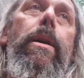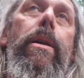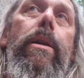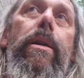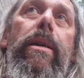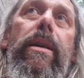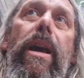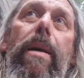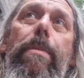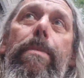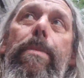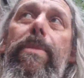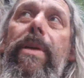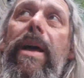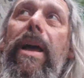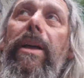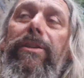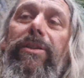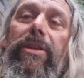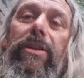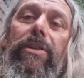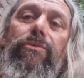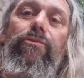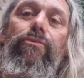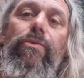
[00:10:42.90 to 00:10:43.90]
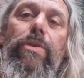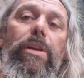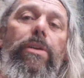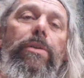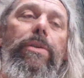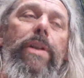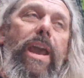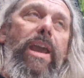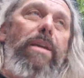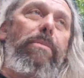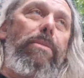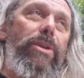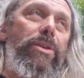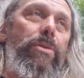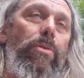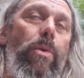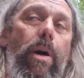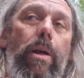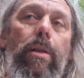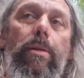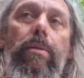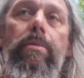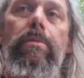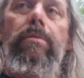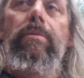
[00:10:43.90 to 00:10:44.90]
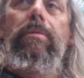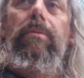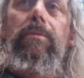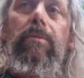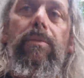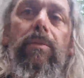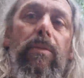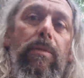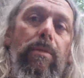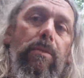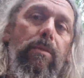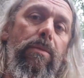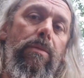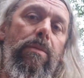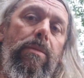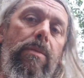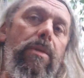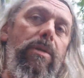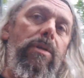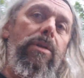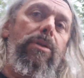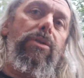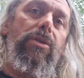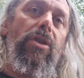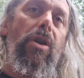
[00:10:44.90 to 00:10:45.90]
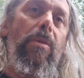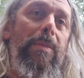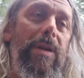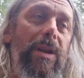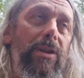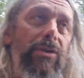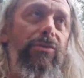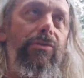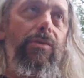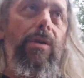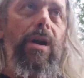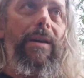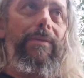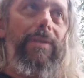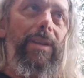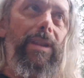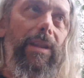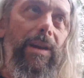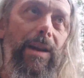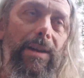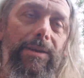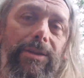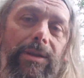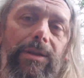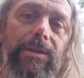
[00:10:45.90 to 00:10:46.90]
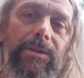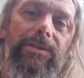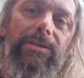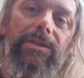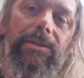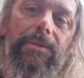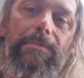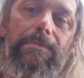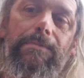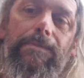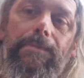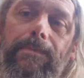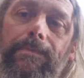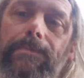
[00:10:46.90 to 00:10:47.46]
Yep, that's his real name as well. Showed me his driving licence.